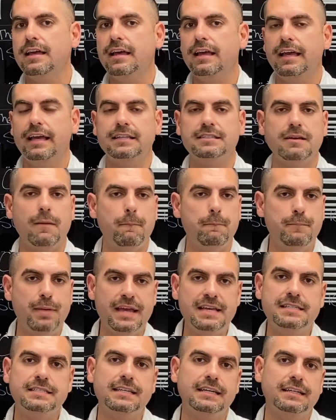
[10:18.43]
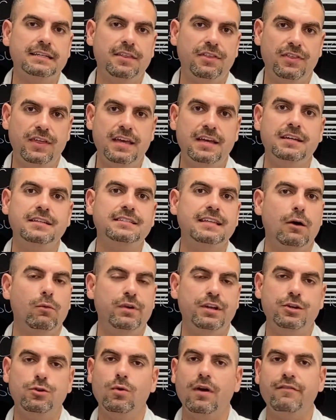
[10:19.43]
It's basic things that
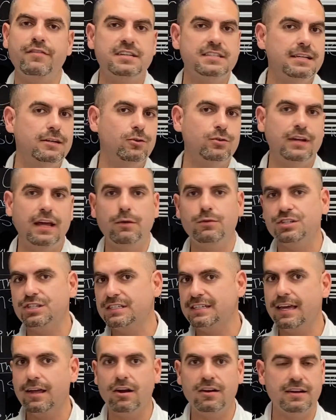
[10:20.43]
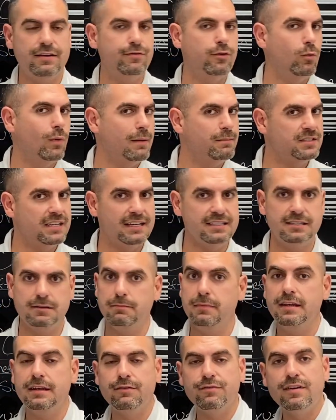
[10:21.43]
we do every single day, which is get on different websites,
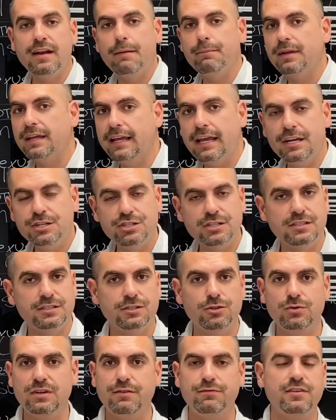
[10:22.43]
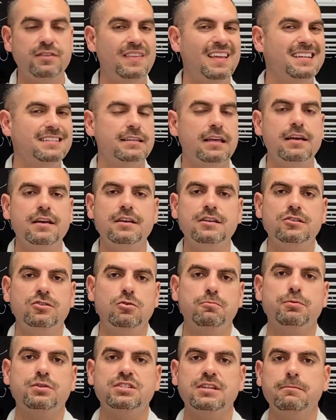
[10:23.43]
submit different applications, do different things.
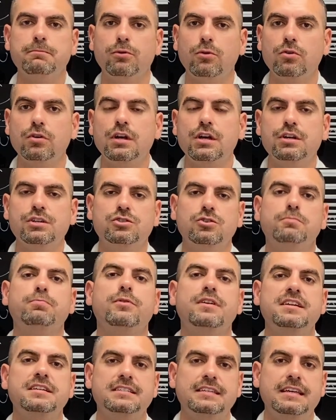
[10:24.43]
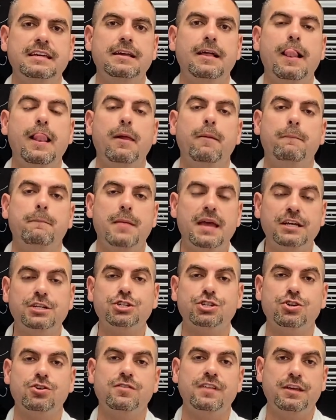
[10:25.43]
Super simple, super easy. Make
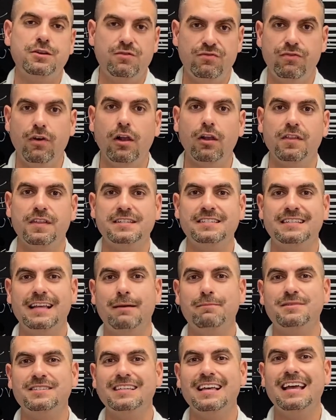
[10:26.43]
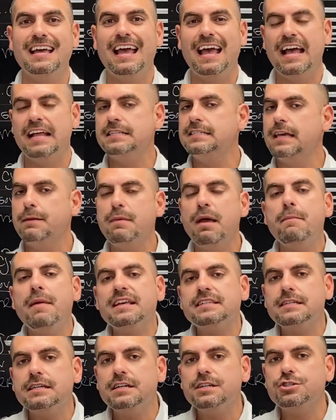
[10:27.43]
sure that you follow the steps and send me a
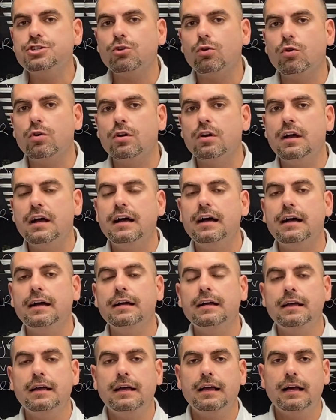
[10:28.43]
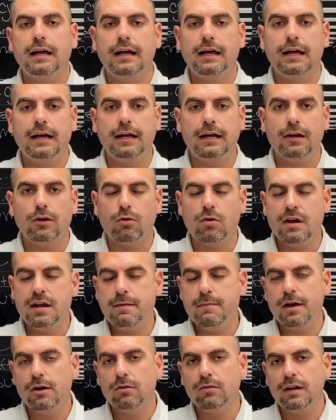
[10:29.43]
message or an
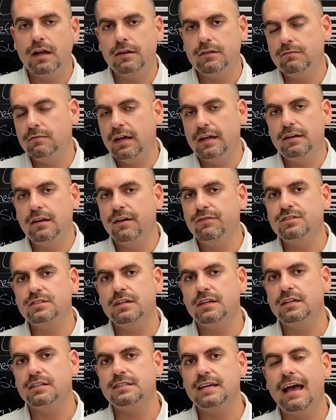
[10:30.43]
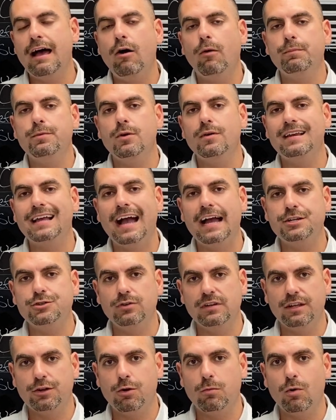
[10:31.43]
email, and I'd love to help you and guide you a
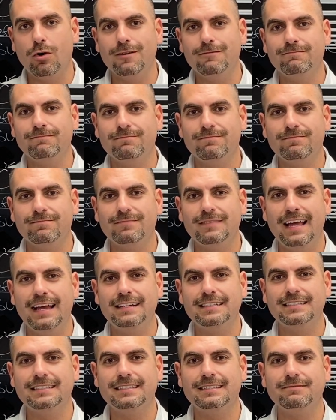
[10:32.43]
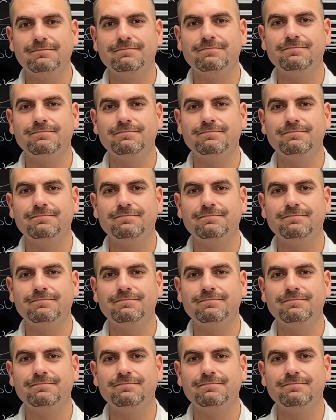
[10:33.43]
little more. Thanks.